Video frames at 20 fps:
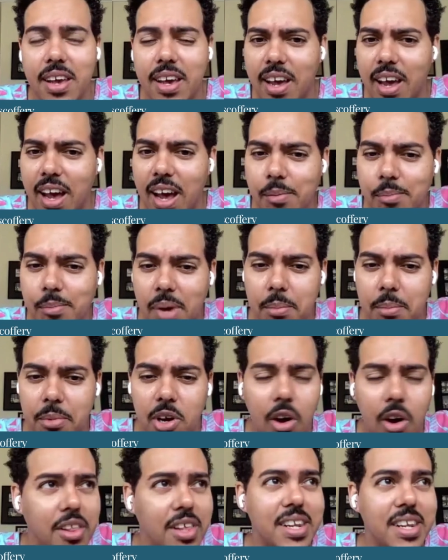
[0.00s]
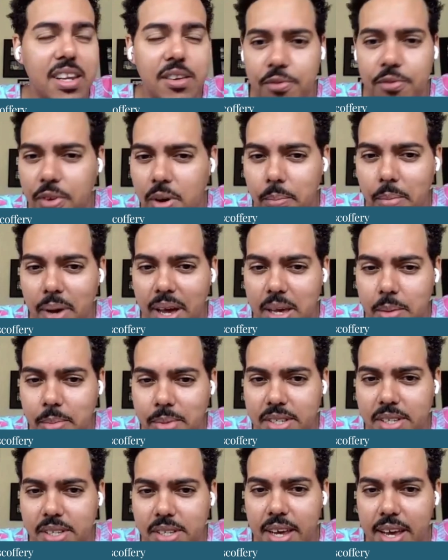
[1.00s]
I'm calling in from
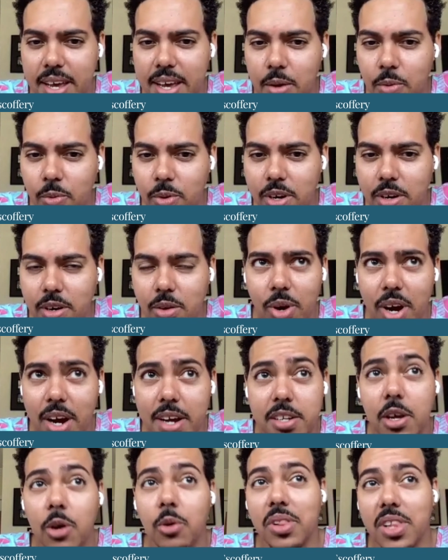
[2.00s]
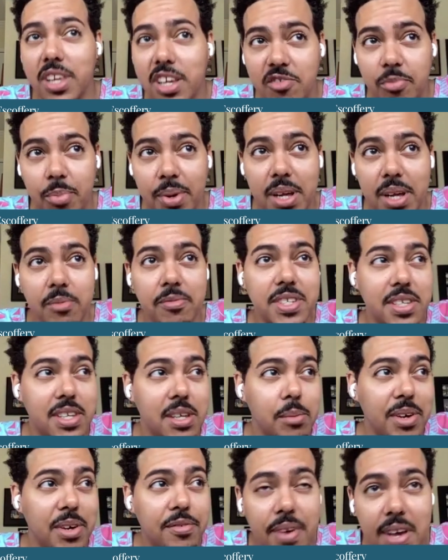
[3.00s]
Miami today, where I don't live, but I'm
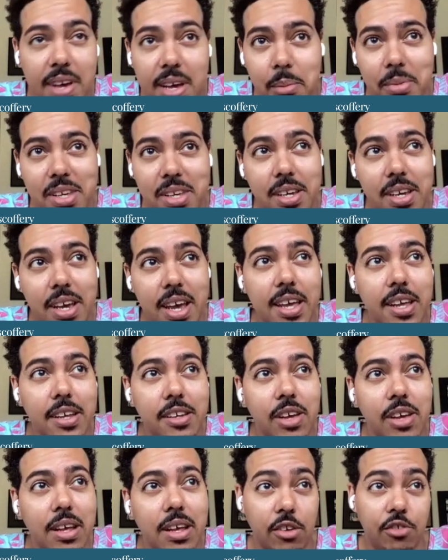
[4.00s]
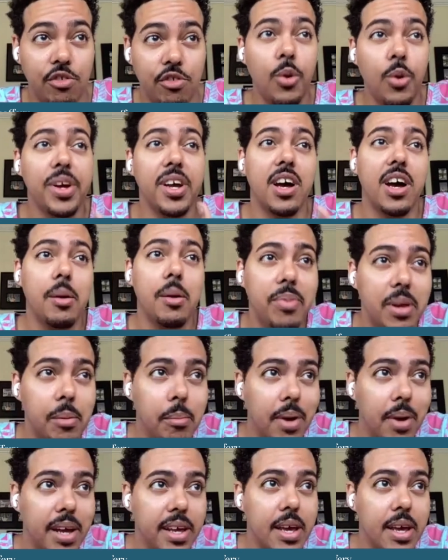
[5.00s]
visiting my family. And growing up in
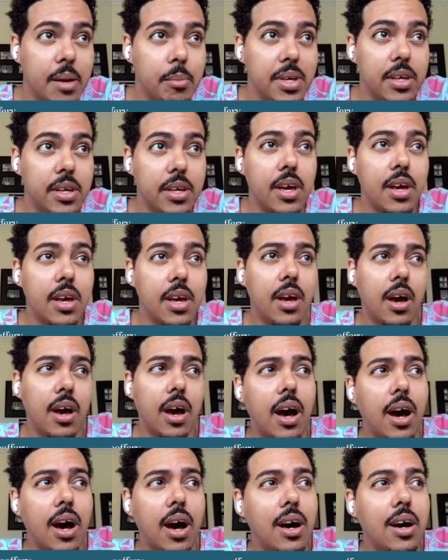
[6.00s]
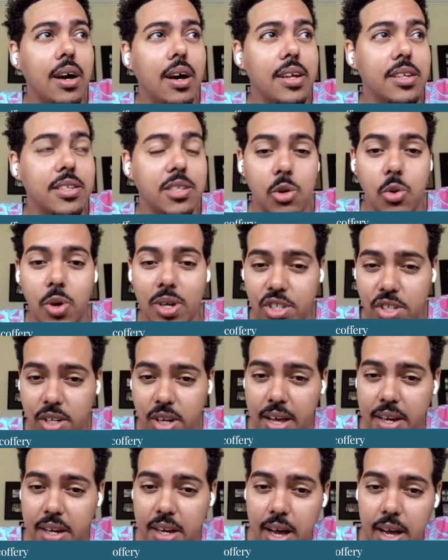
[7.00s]
Miami, it's a question
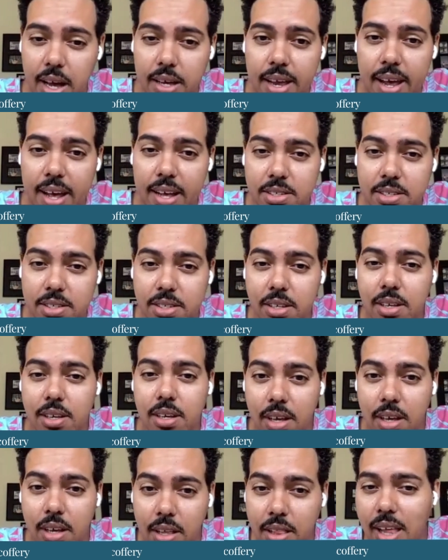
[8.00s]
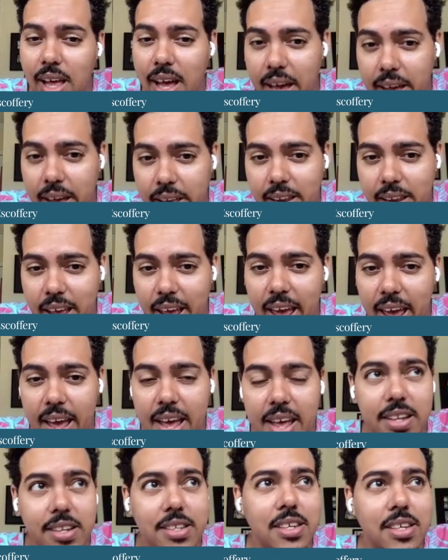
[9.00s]
I got asked a lot.
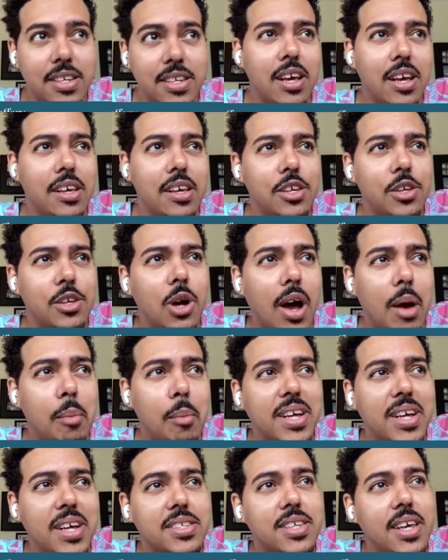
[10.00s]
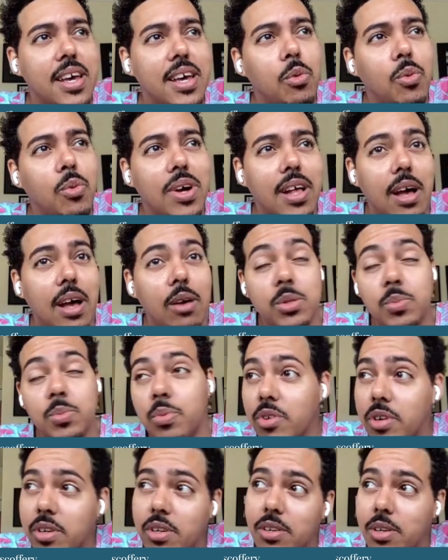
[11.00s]
And I might say, well, I was
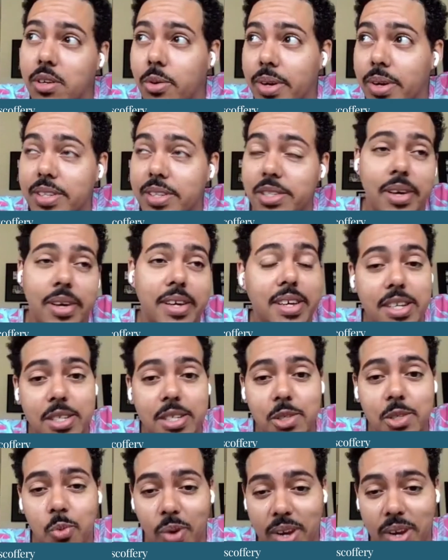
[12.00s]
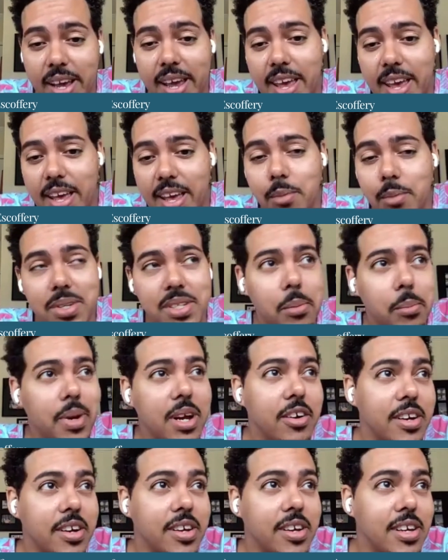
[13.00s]
born in the US, so I guess what I am is
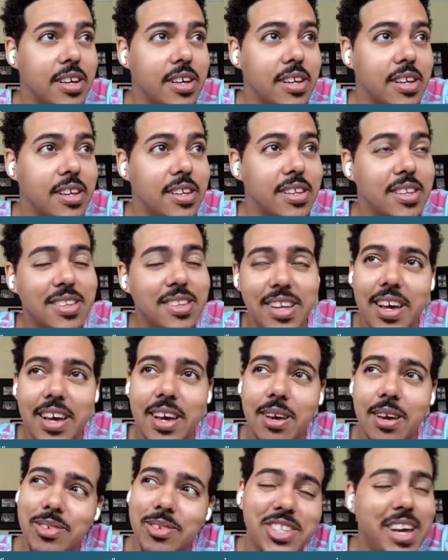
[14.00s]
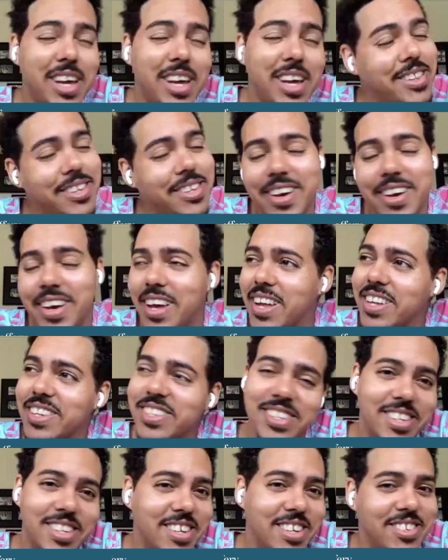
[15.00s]
American. And they would shake their heads and they'd
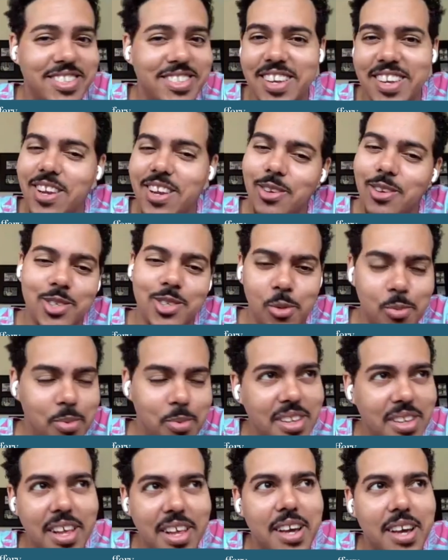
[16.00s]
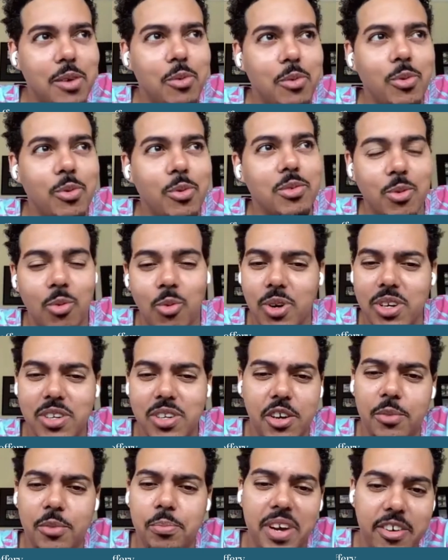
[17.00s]
say, no, stupid, like, where are your
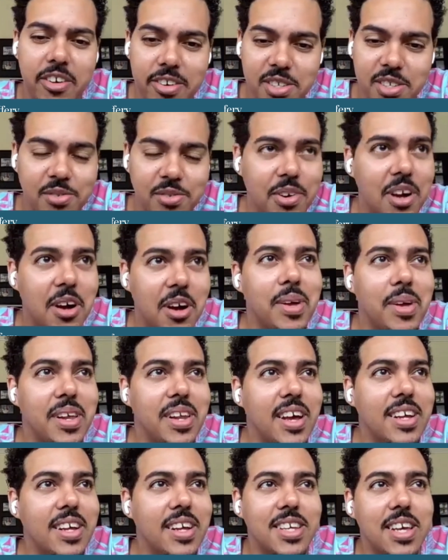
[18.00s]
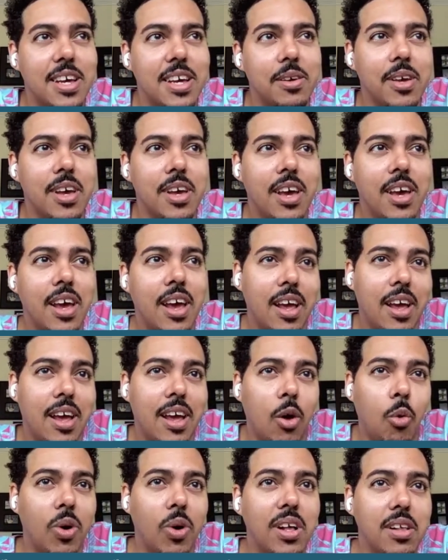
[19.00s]
parents from? And I'd say,
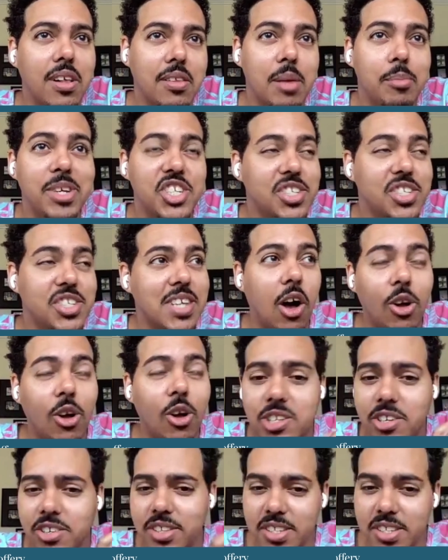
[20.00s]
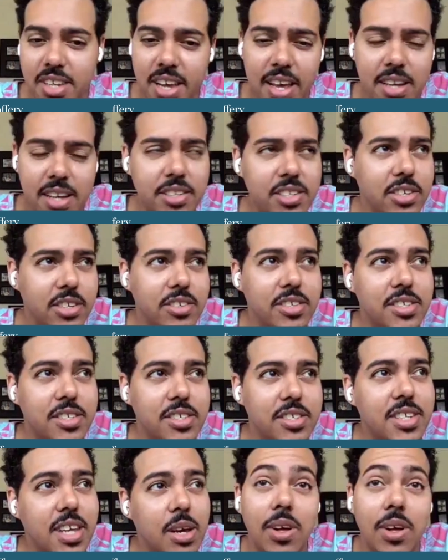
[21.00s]
well, let me just alter this answer and say,
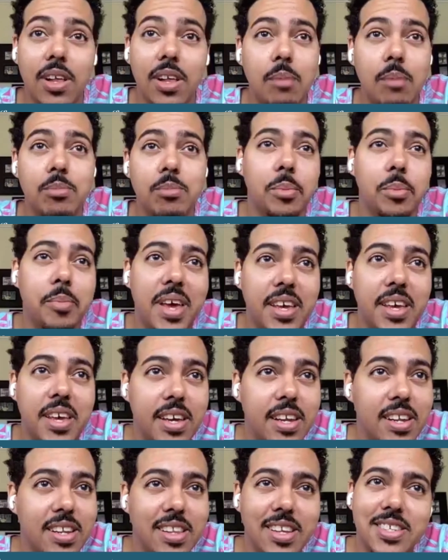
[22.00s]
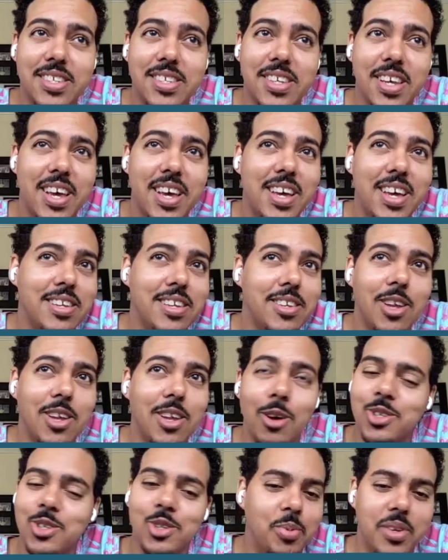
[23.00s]
well, I'm Jamaican. And they say, no,
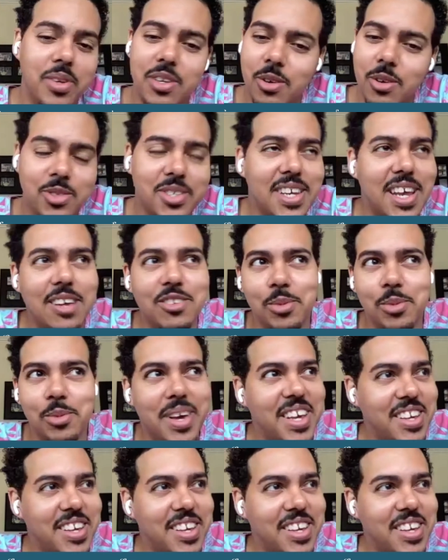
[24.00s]
stupid, you don't sound Jamaican.